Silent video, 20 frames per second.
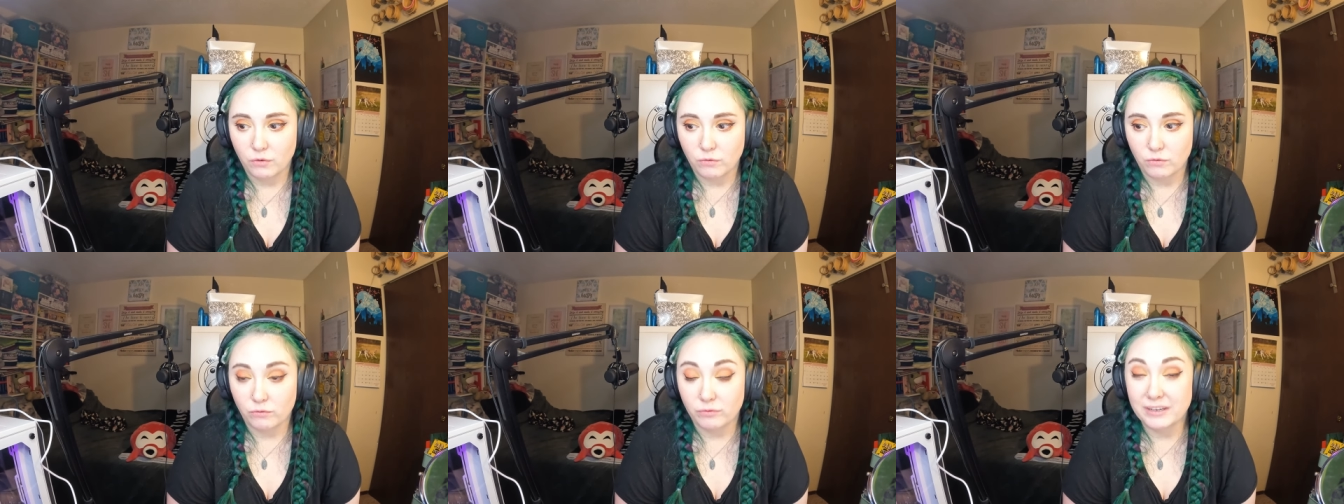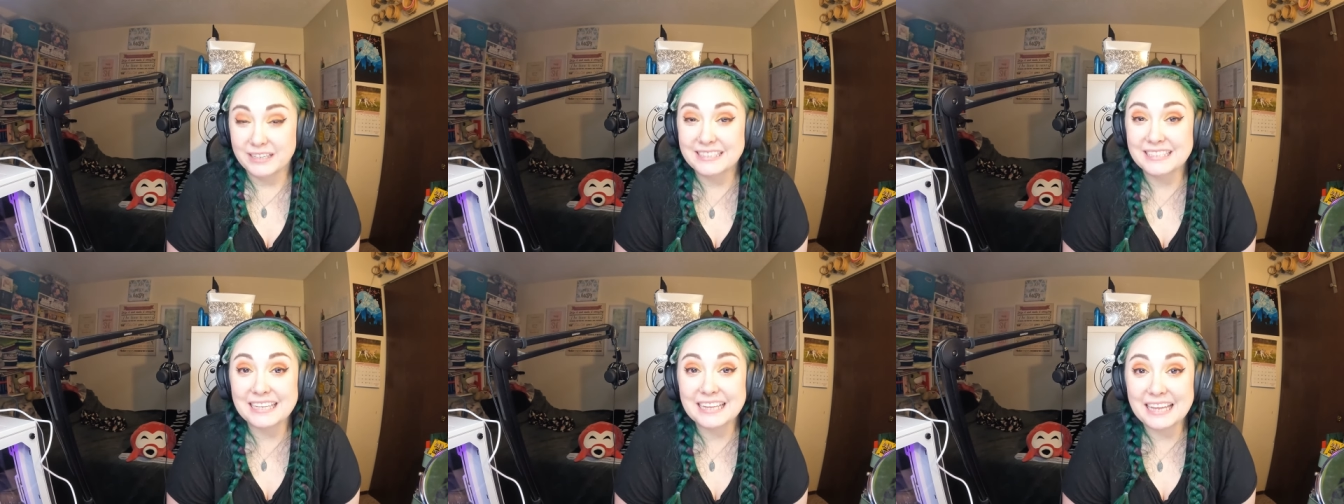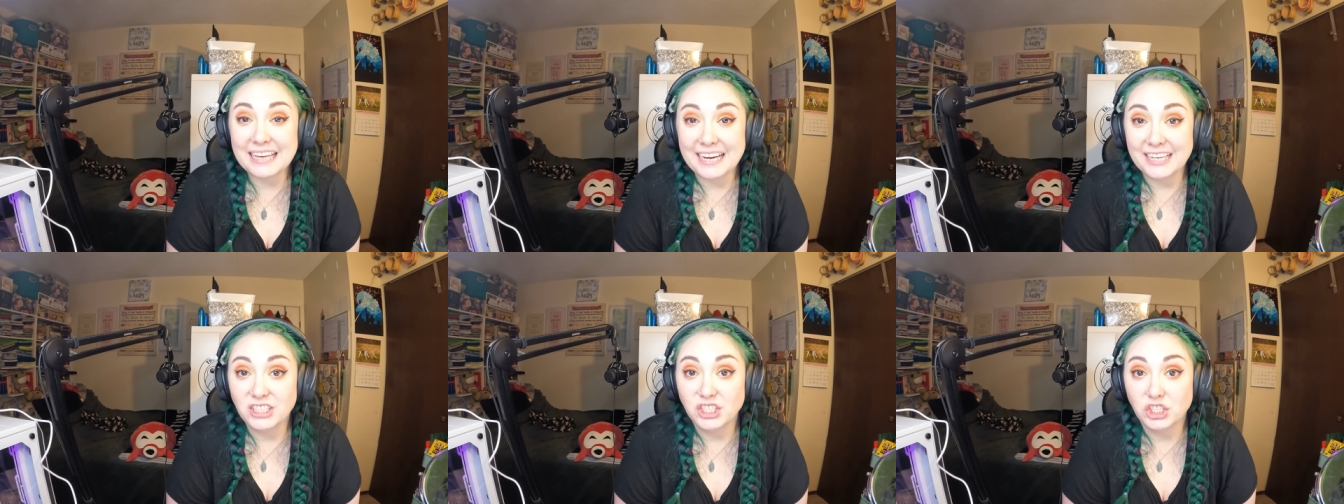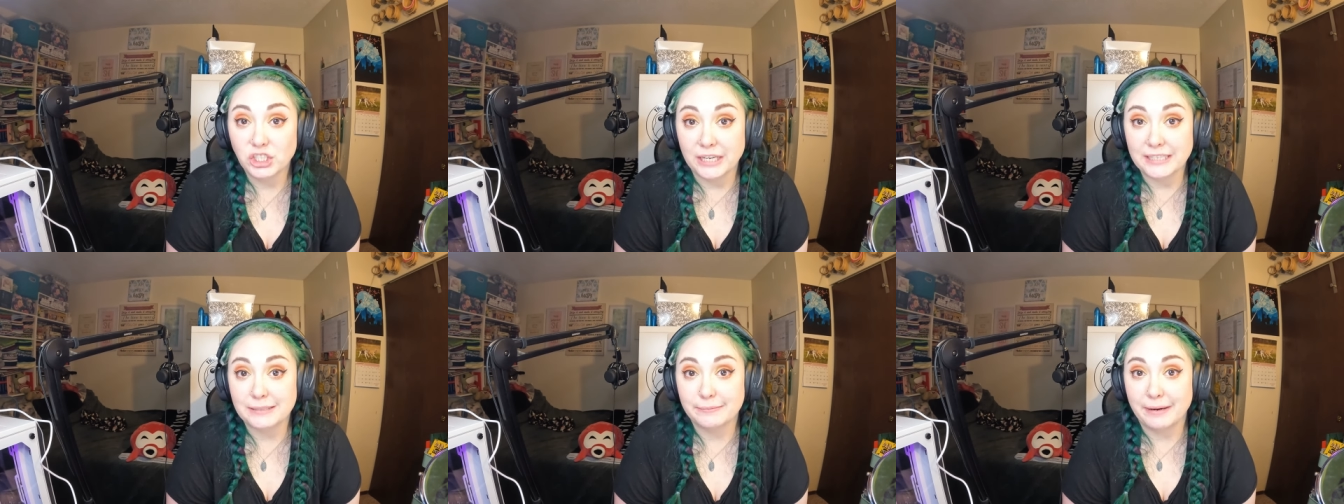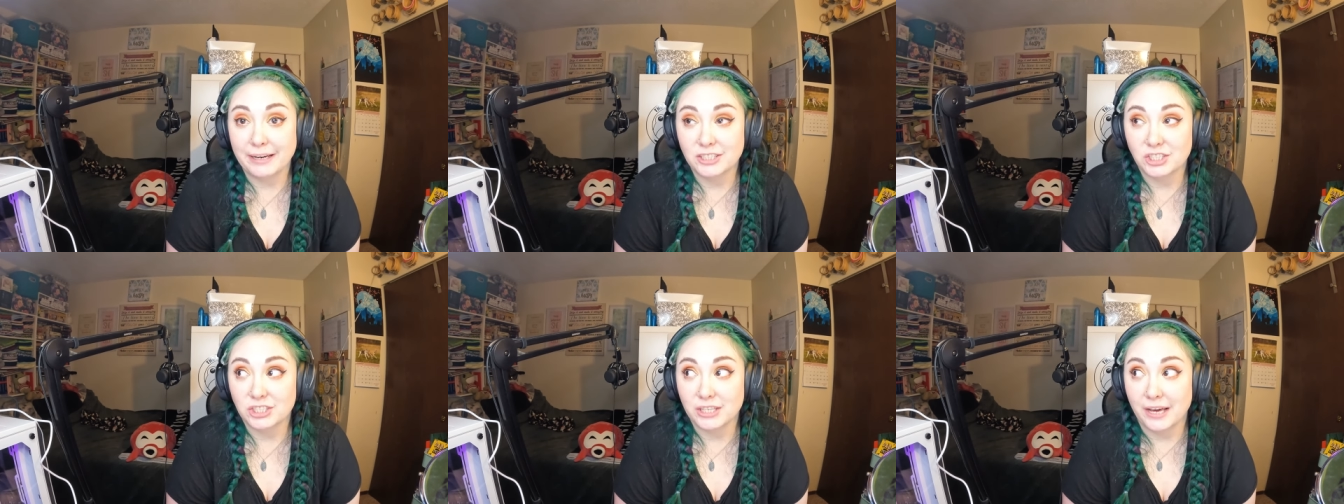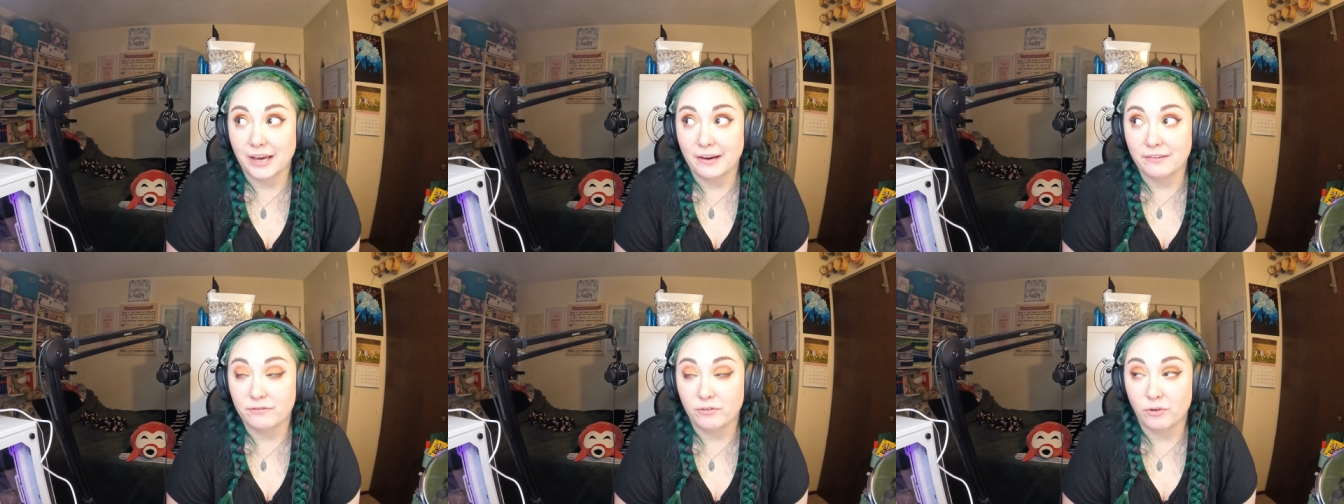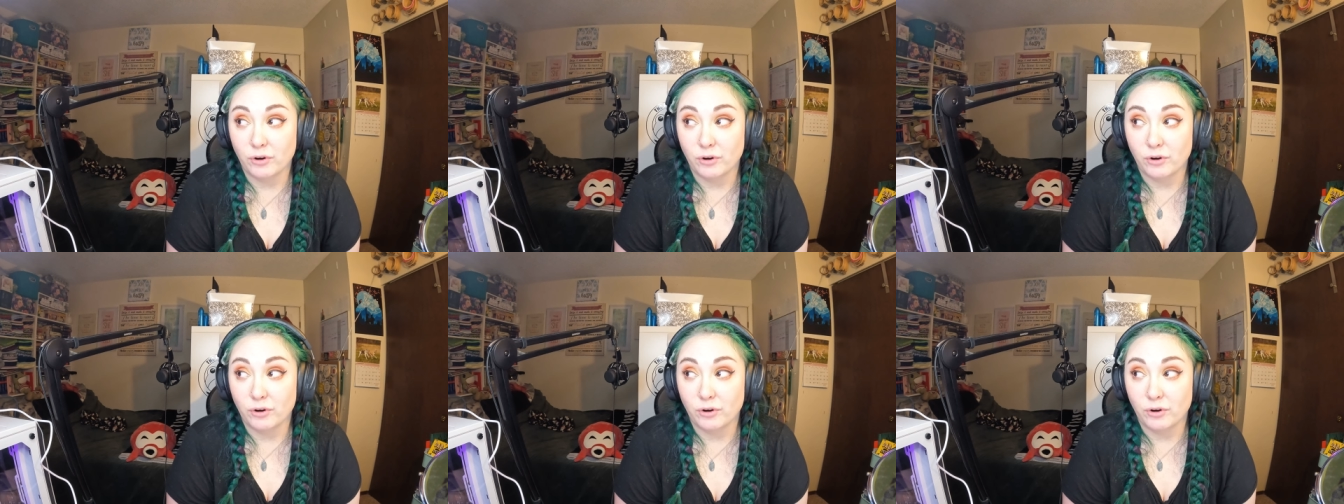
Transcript: recently I just managed to hit